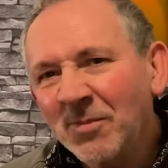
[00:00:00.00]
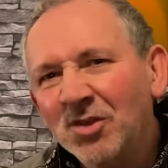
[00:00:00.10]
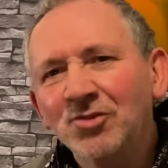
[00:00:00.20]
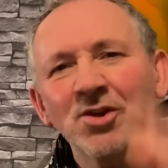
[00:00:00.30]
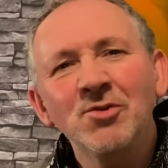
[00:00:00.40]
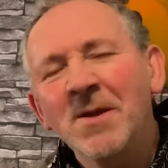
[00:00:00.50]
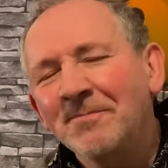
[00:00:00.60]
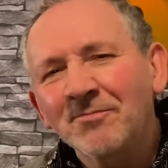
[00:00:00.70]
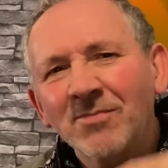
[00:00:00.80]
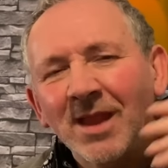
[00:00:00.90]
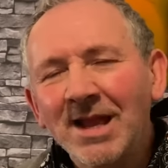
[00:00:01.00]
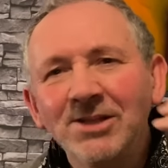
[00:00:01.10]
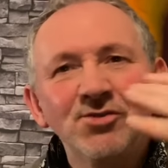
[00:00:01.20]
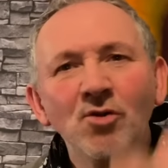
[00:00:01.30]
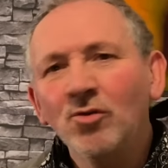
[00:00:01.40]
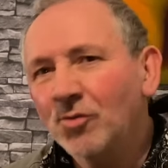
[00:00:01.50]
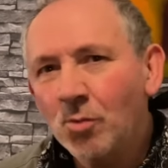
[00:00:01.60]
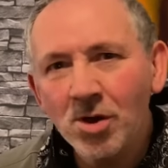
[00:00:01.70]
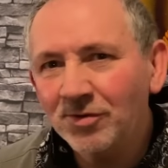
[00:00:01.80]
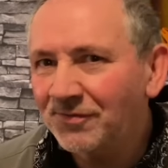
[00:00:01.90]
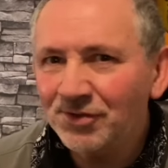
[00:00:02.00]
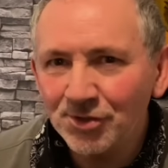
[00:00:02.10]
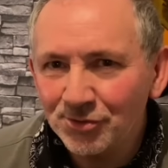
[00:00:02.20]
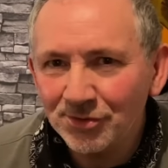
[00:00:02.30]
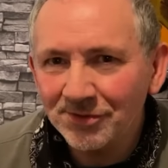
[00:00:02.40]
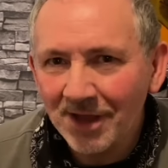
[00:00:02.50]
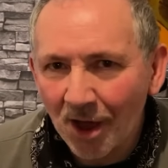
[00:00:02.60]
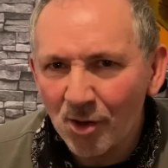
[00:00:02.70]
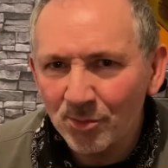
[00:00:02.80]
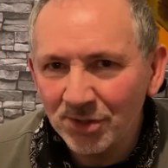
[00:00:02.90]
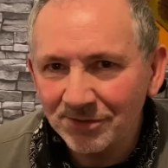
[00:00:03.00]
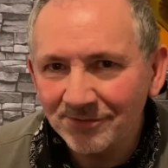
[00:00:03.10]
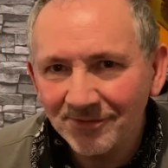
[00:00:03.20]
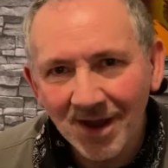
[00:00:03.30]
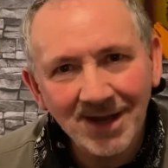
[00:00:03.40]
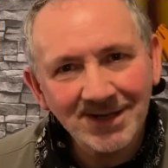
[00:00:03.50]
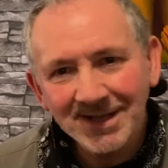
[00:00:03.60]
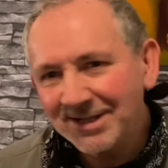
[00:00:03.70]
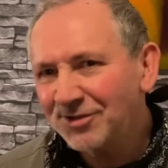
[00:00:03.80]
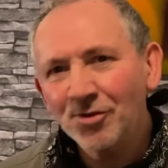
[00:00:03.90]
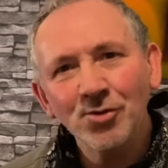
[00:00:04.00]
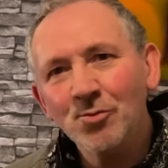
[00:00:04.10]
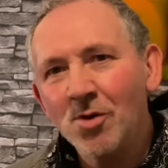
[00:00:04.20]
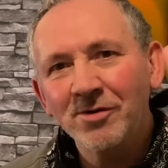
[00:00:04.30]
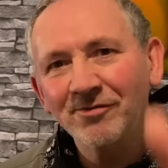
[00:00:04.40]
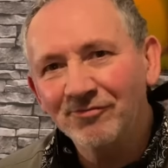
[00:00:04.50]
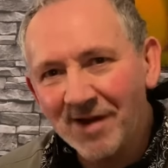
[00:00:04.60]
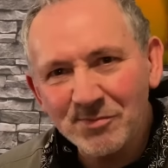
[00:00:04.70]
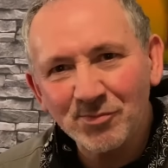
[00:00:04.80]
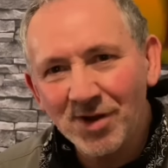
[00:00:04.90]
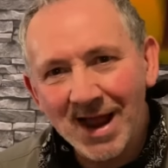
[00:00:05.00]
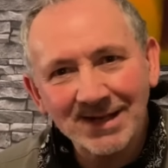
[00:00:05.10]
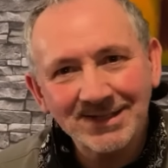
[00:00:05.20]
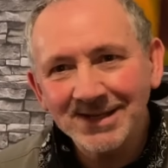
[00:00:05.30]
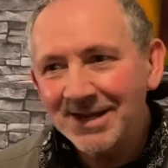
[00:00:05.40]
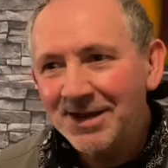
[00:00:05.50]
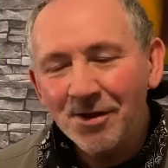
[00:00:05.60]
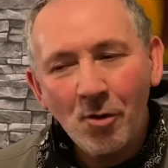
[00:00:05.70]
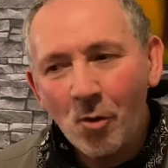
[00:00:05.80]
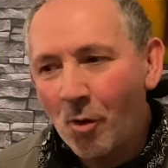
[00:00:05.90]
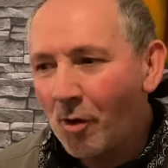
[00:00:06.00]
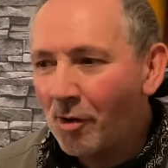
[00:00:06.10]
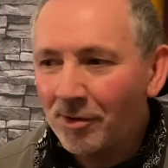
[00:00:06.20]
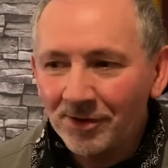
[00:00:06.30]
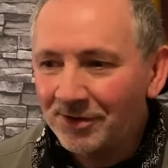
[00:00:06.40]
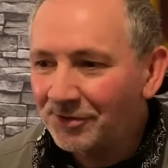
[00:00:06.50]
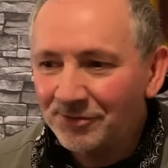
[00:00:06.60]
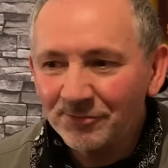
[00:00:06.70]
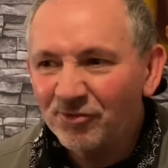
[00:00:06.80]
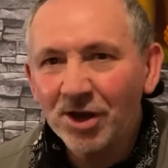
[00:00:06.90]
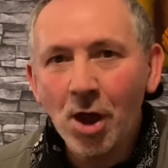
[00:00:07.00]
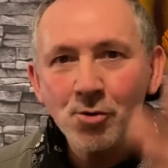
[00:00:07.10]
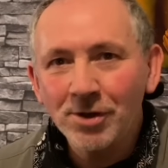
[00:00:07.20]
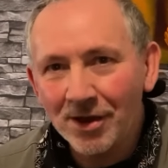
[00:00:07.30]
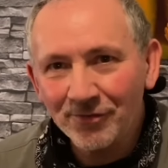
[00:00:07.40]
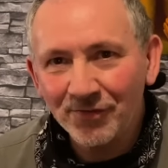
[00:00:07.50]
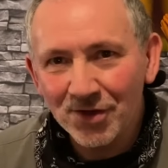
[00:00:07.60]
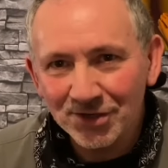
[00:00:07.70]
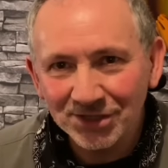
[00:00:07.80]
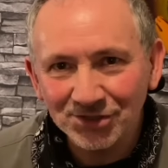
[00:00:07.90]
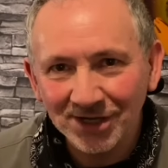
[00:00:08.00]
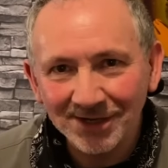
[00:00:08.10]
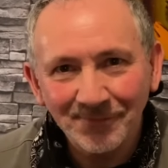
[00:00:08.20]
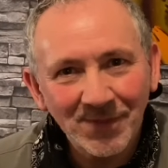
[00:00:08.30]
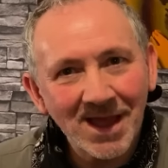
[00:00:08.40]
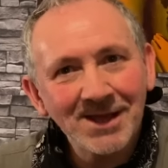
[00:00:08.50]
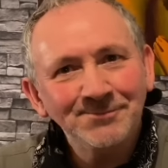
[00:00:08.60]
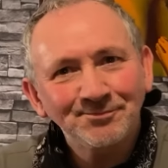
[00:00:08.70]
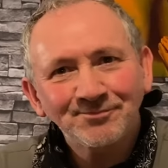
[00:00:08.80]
So it's not the world of Tutankhamun, right? It's not the world of Rembrandt or uh, Rococo furniture, yeah?